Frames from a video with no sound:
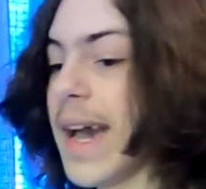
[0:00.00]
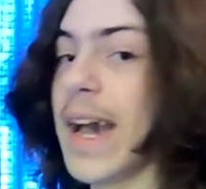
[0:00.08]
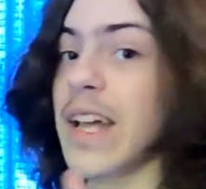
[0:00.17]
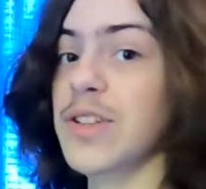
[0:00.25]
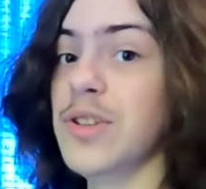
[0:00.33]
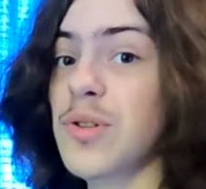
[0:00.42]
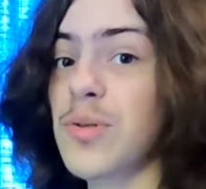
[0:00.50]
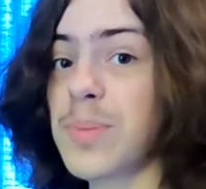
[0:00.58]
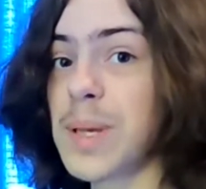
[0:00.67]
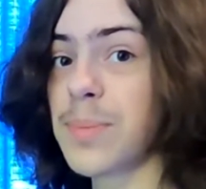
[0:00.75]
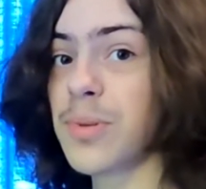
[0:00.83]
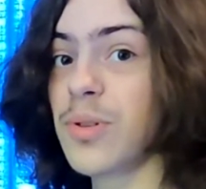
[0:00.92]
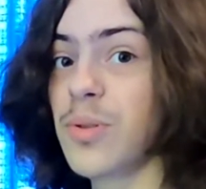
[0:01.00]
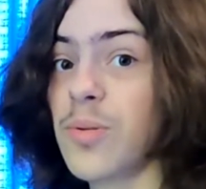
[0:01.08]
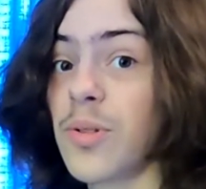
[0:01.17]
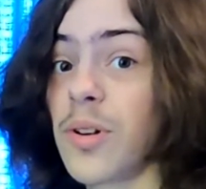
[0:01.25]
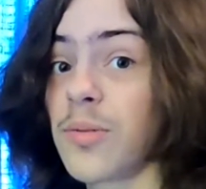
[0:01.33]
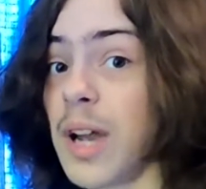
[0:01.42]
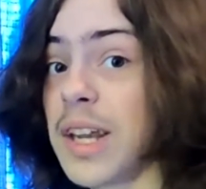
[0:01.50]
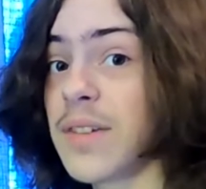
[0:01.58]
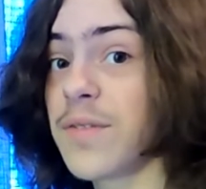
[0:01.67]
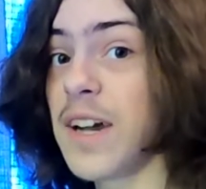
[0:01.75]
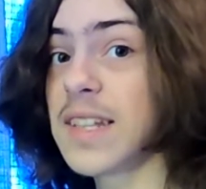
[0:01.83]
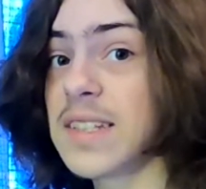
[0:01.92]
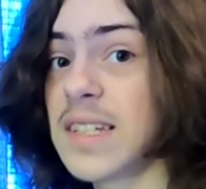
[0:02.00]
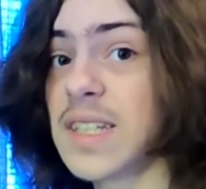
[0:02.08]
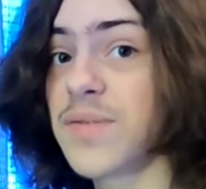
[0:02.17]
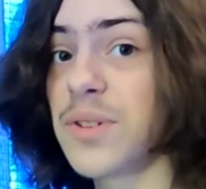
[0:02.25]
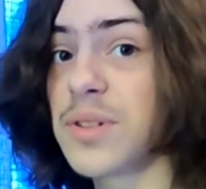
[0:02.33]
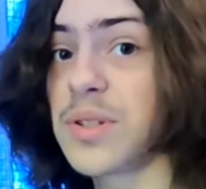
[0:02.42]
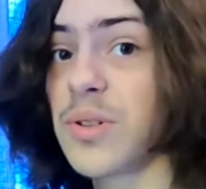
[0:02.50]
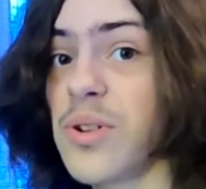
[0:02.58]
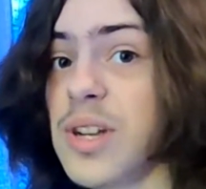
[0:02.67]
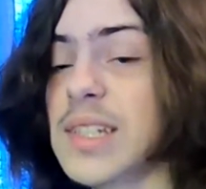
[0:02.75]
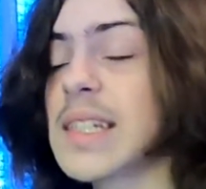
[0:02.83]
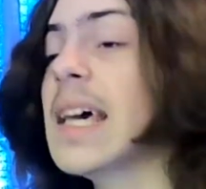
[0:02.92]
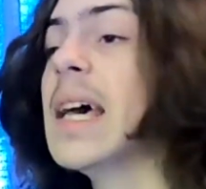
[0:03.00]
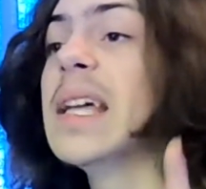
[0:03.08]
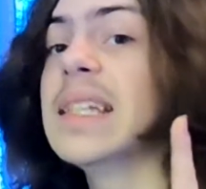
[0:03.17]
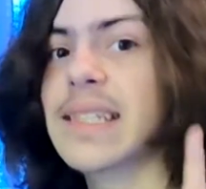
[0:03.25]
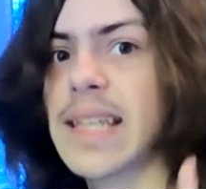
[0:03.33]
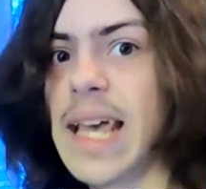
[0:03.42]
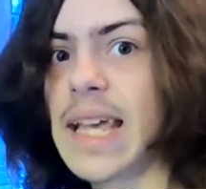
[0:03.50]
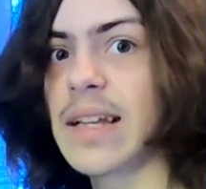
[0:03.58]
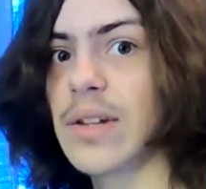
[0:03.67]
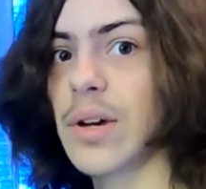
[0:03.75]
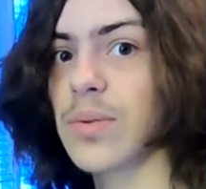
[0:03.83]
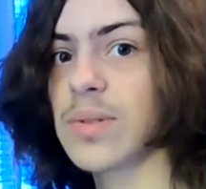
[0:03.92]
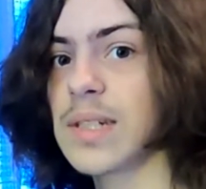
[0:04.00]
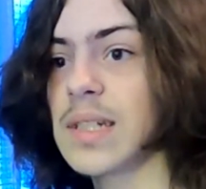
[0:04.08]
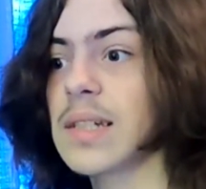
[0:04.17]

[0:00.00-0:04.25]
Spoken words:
And you people who are writing fight scenes for your stories, take notes.